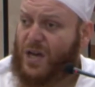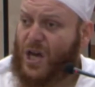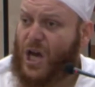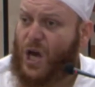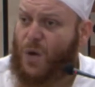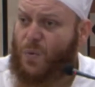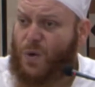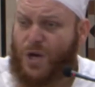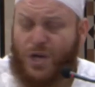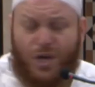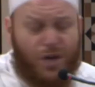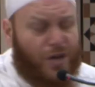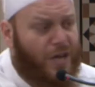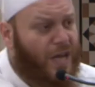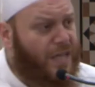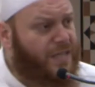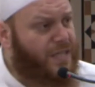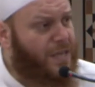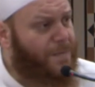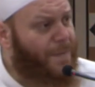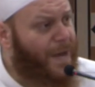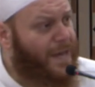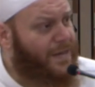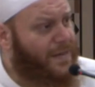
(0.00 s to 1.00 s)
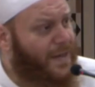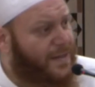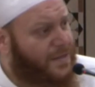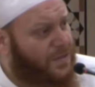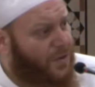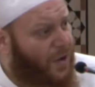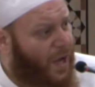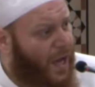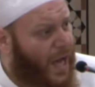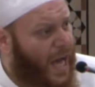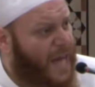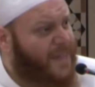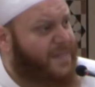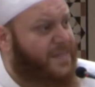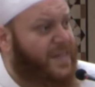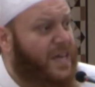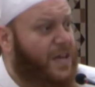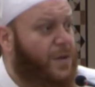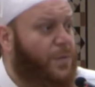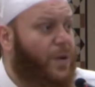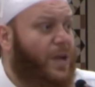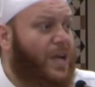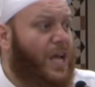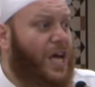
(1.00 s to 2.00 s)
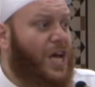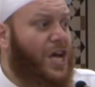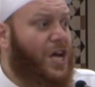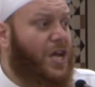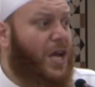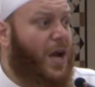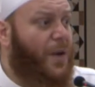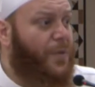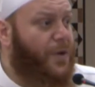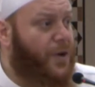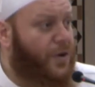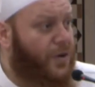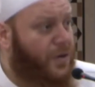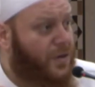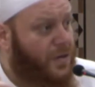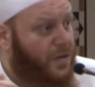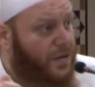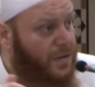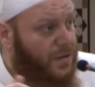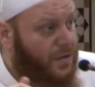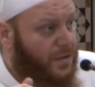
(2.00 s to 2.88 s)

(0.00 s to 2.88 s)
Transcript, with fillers: Who were you not to make that dua and think, Wallahi, you know it all?